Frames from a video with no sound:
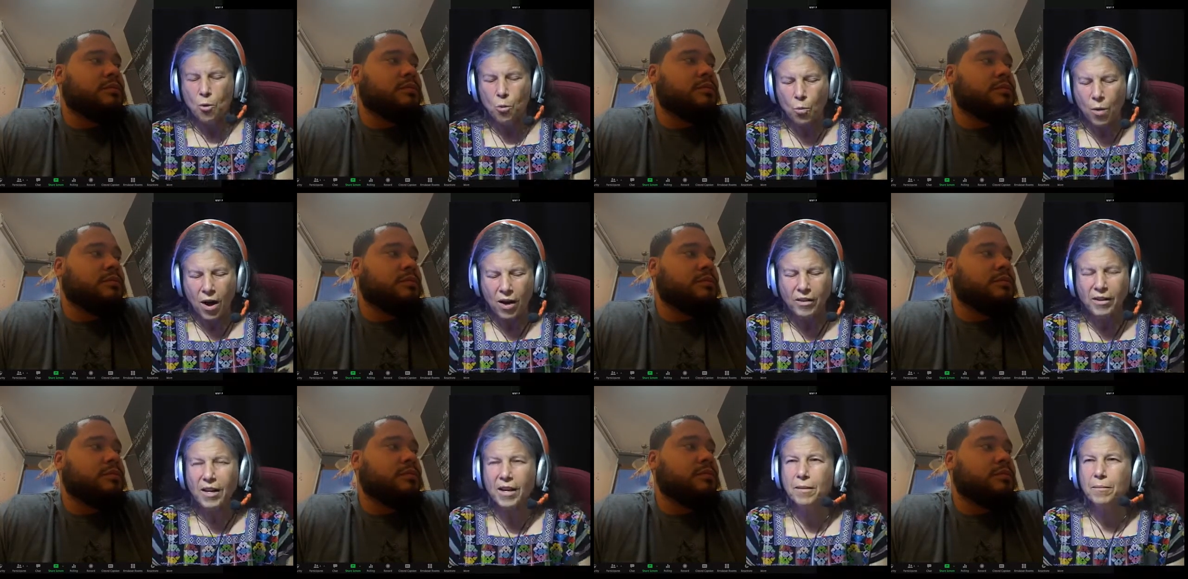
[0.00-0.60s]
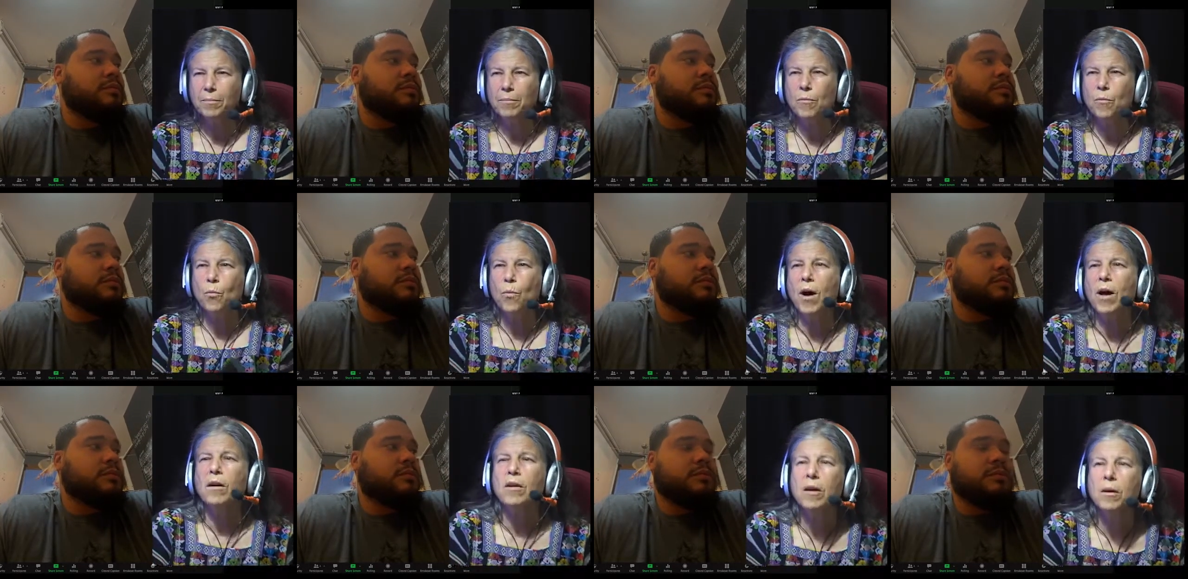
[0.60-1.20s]
Speaker 1: Welcome,
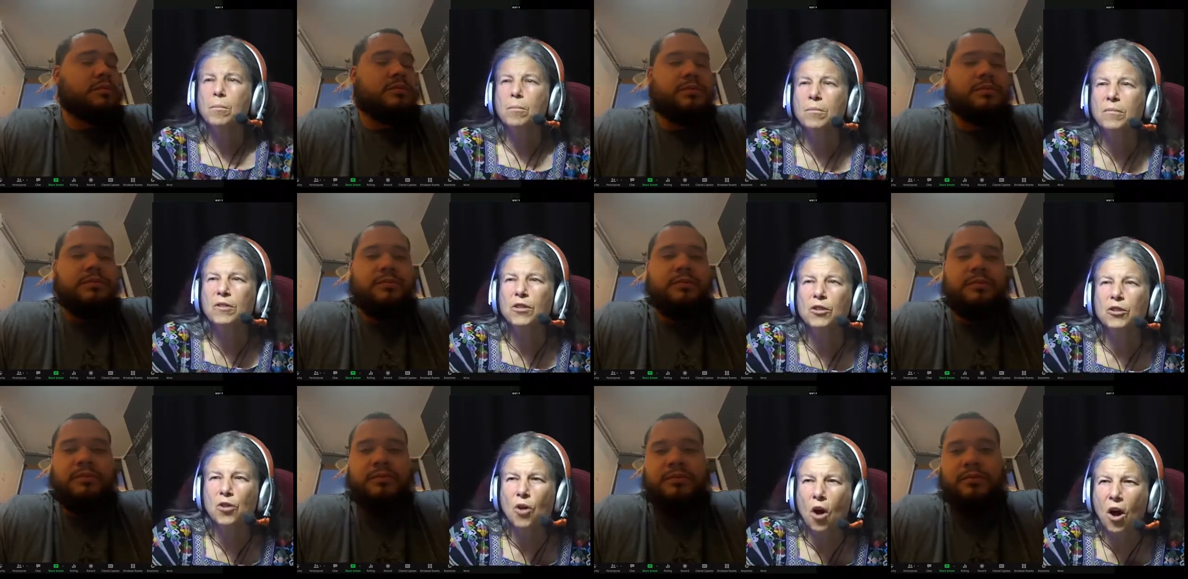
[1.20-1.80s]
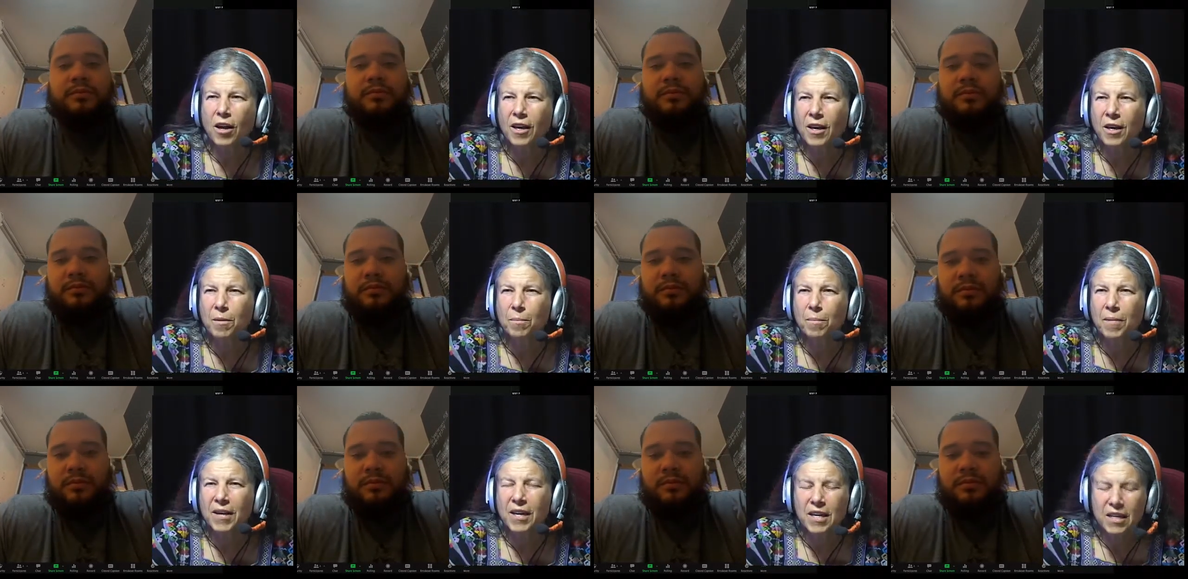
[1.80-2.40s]
welcome to Talking
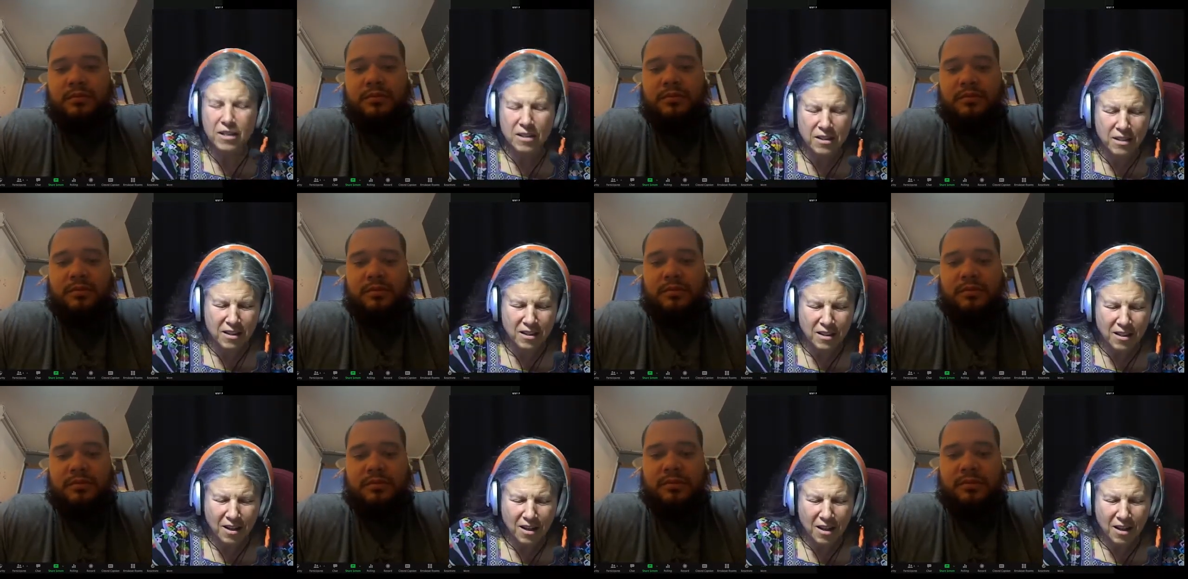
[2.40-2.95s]
Peace